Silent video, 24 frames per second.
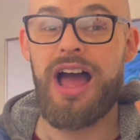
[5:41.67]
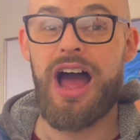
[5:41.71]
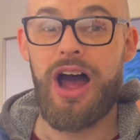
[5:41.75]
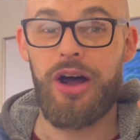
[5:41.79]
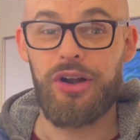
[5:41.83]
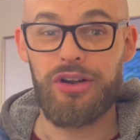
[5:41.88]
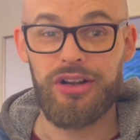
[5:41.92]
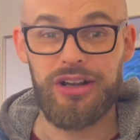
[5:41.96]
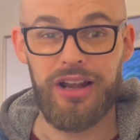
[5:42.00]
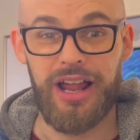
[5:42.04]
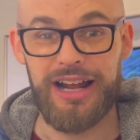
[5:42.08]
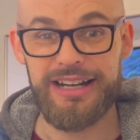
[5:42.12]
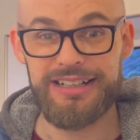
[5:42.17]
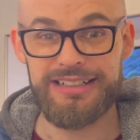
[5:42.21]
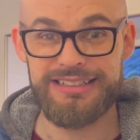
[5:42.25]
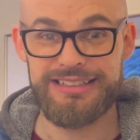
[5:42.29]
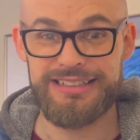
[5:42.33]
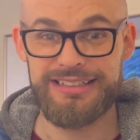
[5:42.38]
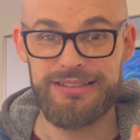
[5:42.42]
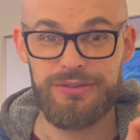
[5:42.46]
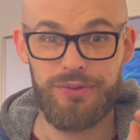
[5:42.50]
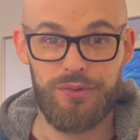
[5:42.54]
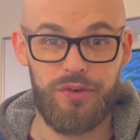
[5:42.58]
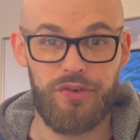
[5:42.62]
I'd like to
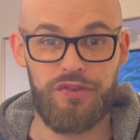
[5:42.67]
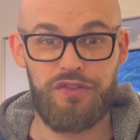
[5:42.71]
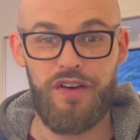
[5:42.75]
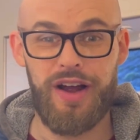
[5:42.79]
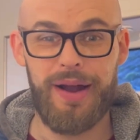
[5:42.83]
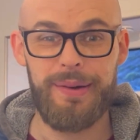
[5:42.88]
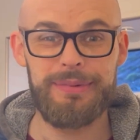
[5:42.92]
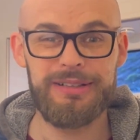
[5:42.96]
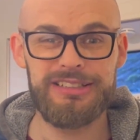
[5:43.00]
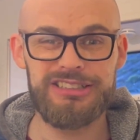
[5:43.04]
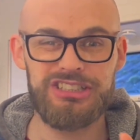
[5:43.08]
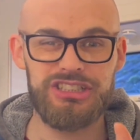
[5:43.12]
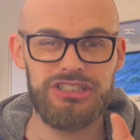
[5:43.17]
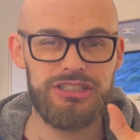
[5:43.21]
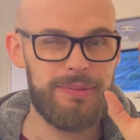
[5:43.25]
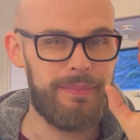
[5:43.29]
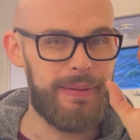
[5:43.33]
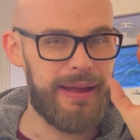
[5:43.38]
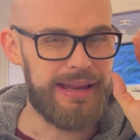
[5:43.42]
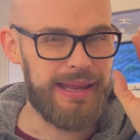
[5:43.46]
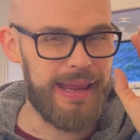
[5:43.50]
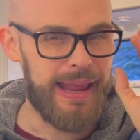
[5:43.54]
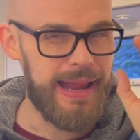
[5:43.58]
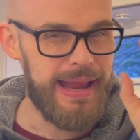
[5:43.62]
see some refinements just to
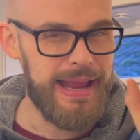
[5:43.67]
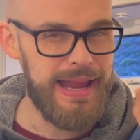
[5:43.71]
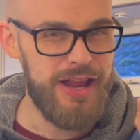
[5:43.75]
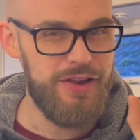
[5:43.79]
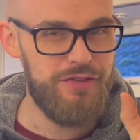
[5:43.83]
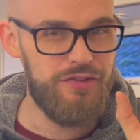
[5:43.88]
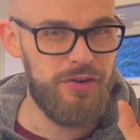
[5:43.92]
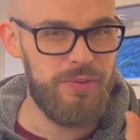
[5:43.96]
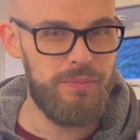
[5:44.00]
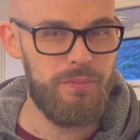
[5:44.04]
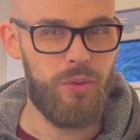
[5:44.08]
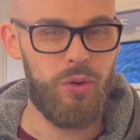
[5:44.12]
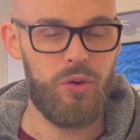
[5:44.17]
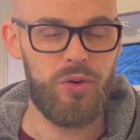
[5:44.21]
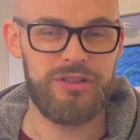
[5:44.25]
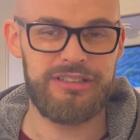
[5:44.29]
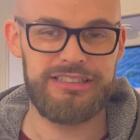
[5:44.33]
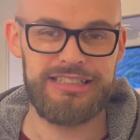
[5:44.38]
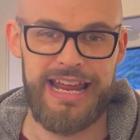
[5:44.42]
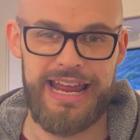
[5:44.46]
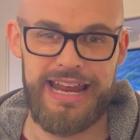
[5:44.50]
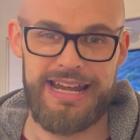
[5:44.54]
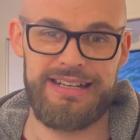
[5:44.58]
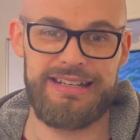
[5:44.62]
make it even more
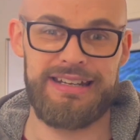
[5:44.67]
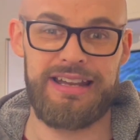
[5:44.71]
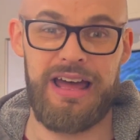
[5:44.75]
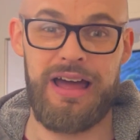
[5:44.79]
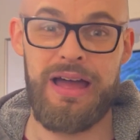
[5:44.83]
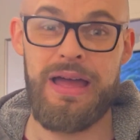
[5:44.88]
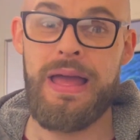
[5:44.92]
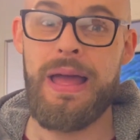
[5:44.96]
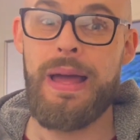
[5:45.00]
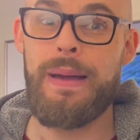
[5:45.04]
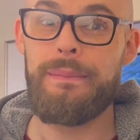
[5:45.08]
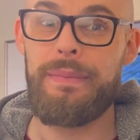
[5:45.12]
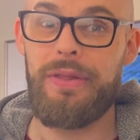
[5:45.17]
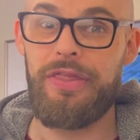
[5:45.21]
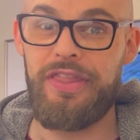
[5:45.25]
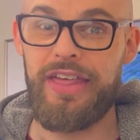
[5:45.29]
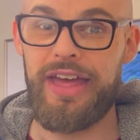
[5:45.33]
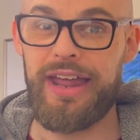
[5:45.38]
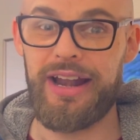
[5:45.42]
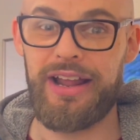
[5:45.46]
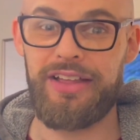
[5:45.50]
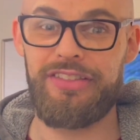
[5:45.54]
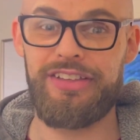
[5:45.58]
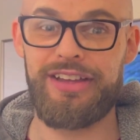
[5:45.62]
tender. But
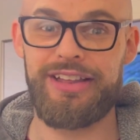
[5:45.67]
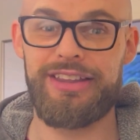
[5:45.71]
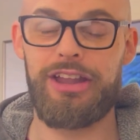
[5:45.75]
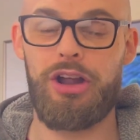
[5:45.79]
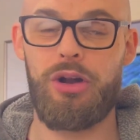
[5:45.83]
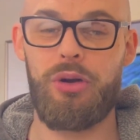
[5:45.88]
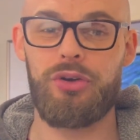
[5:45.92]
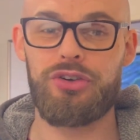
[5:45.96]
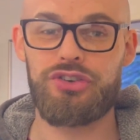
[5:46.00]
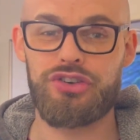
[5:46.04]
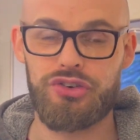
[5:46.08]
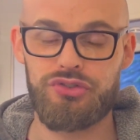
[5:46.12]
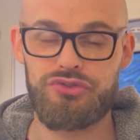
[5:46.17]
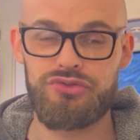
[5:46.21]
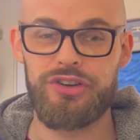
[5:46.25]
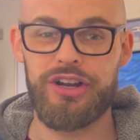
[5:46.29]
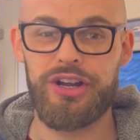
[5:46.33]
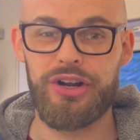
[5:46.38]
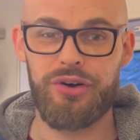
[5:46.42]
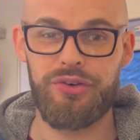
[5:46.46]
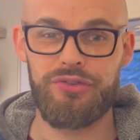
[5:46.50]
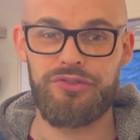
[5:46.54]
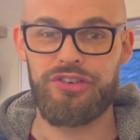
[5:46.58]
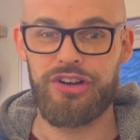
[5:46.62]
then I think they're on to a
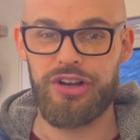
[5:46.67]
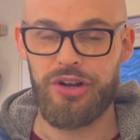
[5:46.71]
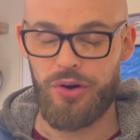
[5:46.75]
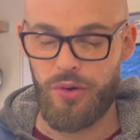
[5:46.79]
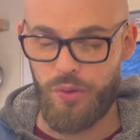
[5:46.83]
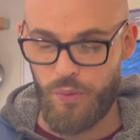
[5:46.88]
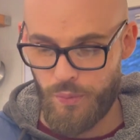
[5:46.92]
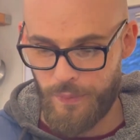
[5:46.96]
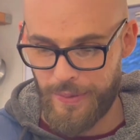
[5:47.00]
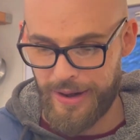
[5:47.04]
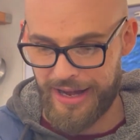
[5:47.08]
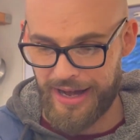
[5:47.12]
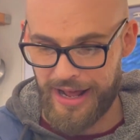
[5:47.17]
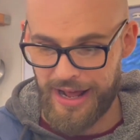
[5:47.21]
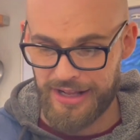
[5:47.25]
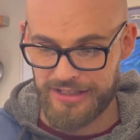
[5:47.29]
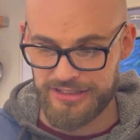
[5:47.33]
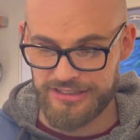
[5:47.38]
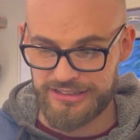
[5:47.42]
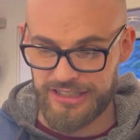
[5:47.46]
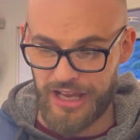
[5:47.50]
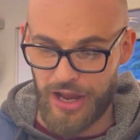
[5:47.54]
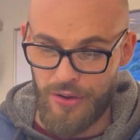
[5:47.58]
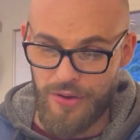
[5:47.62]
real winner.
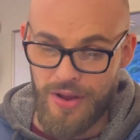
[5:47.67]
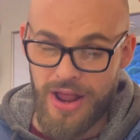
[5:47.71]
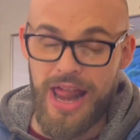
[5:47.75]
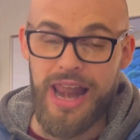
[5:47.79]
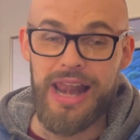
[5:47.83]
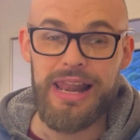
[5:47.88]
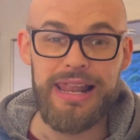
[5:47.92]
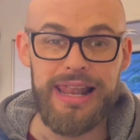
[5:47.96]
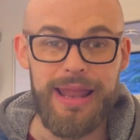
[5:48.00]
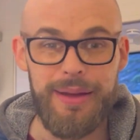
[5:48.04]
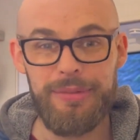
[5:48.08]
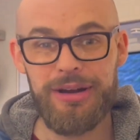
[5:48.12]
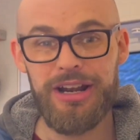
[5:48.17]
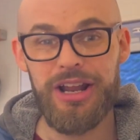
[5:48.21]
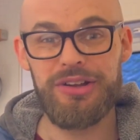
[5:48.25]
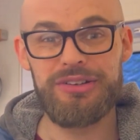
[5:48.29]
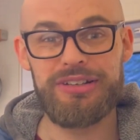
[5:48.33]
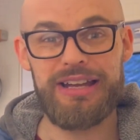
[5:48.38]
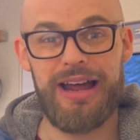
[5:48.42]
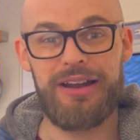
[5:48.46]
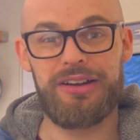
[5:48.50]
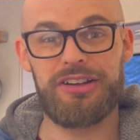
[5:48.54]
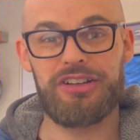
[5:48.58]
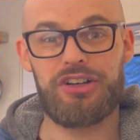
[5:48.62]
So let me know
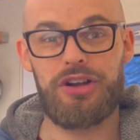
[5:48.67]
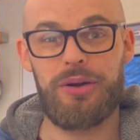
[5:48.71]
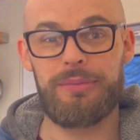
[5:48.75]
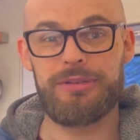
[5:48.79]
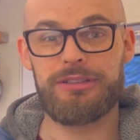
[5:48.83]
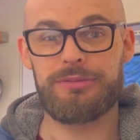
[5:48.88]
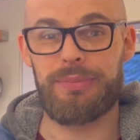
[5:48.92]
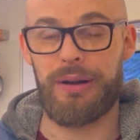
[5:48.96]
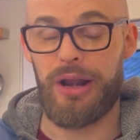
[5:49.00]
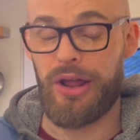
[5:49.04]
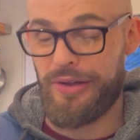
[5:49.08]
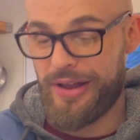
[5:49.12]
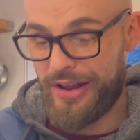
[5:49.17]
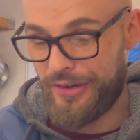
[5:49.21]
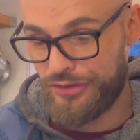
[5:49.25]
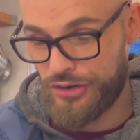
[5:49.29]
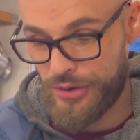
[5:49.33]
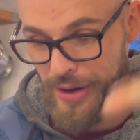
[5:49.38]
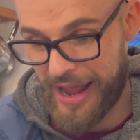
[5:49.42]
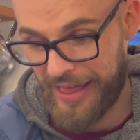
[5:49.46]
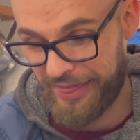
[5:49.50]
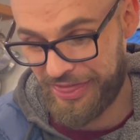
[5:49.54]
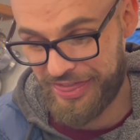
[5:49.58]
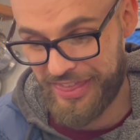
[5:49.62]
down in the comments below, have
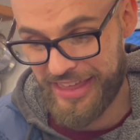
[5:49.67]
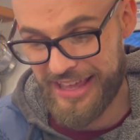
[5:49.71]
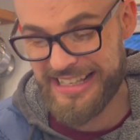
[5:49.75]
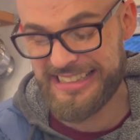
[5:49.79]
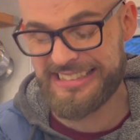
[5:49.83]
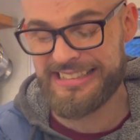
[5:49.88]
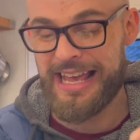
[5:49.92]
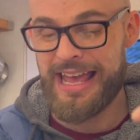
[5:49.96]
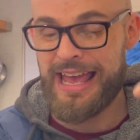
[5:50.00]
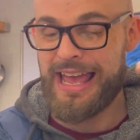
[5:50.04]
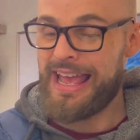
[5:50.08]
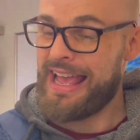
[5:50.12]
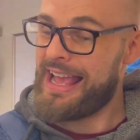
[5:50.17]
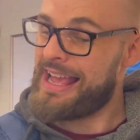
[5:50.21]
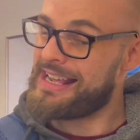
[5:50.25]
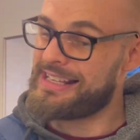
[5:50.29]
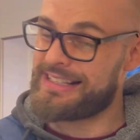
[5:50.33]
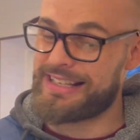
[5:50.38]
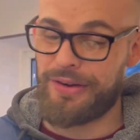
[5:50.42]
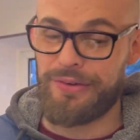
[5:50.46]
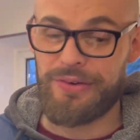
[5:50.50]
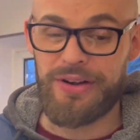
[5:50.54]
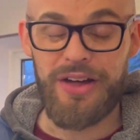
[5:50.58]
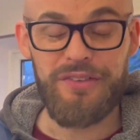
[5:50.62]
you had this?
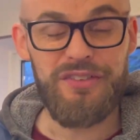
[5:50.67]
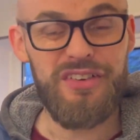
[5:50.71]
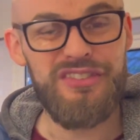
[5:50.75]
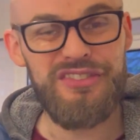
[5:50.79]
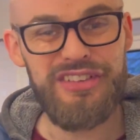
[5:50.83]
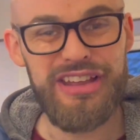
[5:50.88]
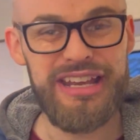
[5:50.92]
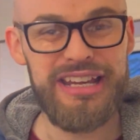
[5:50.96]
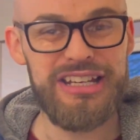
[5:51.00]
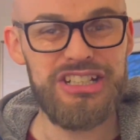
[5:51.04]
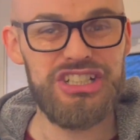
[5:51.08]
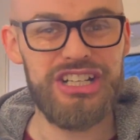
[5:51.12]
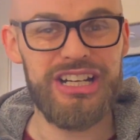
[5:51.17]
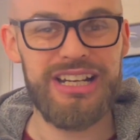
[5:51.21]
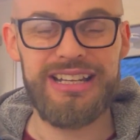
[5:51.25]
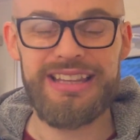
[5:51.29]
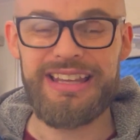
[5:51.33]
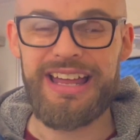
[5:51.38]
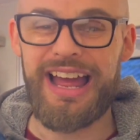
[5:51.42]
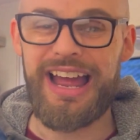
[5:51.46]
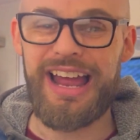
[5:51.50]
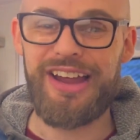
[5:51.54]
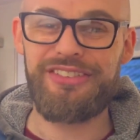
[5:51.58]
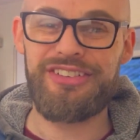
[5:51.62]
Is there another vegan chicken
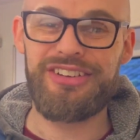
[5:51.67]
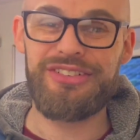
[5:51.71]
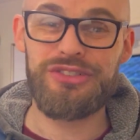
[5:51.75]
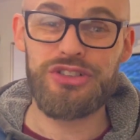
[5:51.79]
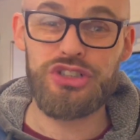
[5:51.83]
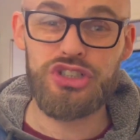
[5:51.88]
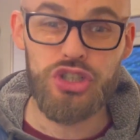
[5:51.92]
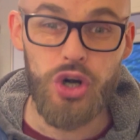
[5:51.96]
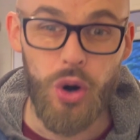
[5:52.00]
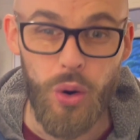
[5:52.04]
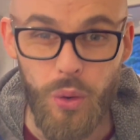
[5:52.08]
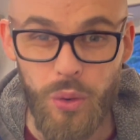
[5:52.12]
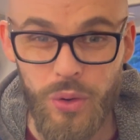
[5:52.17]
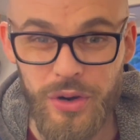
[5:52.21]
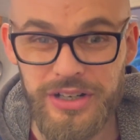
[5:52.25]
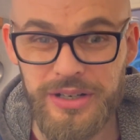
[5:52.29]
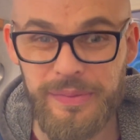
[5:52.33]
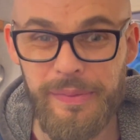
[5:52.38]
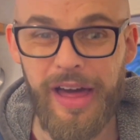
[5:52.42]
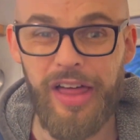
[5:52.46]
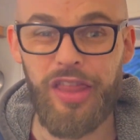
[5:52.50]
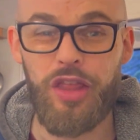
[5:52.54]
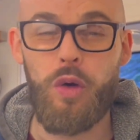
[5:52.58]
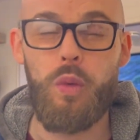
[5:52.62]
that I haven't even talked
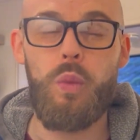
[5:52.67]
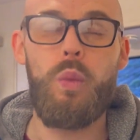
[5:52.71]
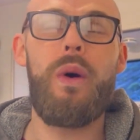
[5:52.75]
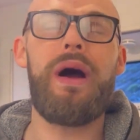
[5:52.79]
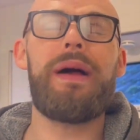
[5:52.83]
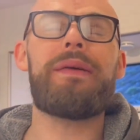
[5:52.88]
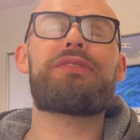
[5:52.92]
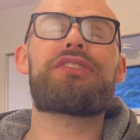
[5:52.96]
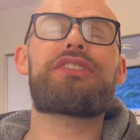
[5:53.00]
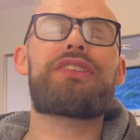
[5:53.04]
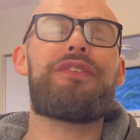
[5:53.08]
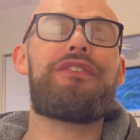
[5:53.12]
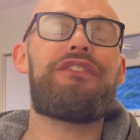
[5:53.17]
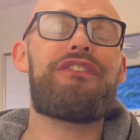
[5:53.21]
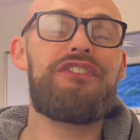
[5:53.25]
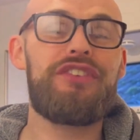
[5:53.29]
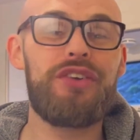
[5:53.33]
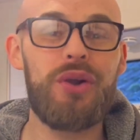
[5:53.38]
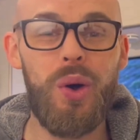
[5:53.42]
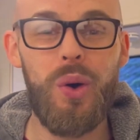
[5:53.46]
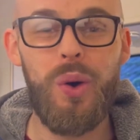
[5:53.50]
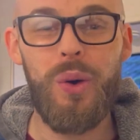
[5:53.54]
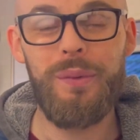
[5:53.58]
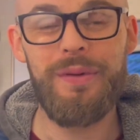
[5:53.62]
about that wipes the
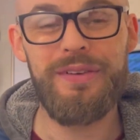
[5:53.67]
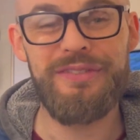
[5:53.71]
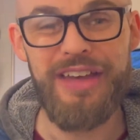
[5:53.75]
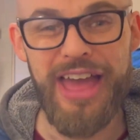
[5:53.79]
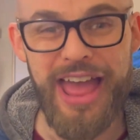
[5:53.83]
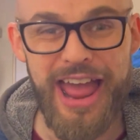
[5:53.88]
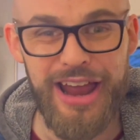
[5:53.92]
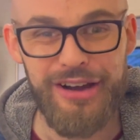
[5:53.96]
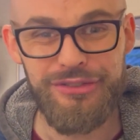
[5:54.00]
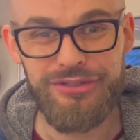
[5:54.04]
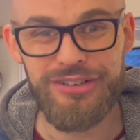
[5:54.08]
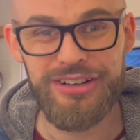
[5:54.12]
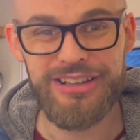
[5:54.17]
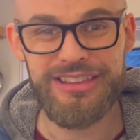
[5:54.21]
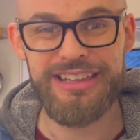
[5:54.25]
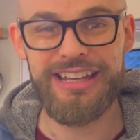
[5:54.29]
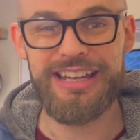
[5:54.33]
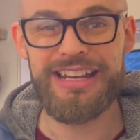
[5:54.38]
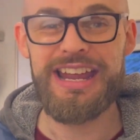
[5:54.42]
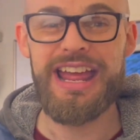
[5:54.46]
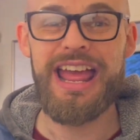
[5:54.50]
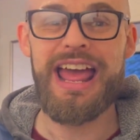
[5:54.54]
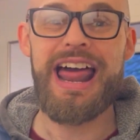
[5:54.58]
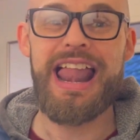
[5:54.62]
floor with
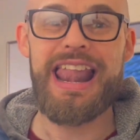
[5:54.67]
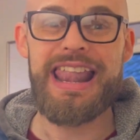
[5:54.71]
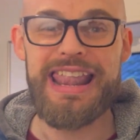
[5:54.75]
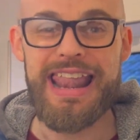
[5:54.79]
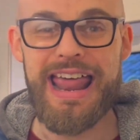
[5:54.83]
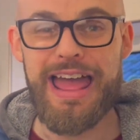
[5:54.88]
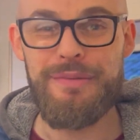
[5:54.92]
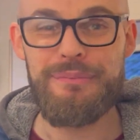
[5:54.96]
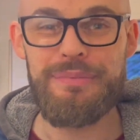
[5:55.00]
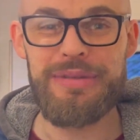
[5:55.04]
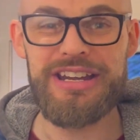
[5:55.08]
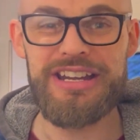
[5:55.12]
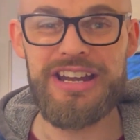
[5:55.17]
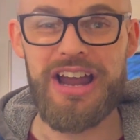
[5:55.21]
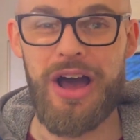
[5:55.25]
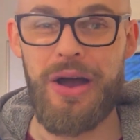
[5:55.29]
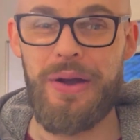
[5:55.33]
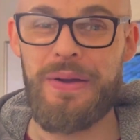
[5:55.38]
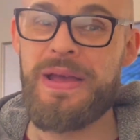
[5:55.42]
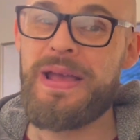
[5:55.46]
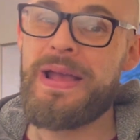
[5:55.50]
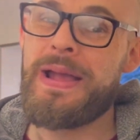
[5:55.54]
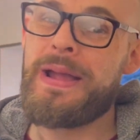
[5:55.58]
everything? Let me know.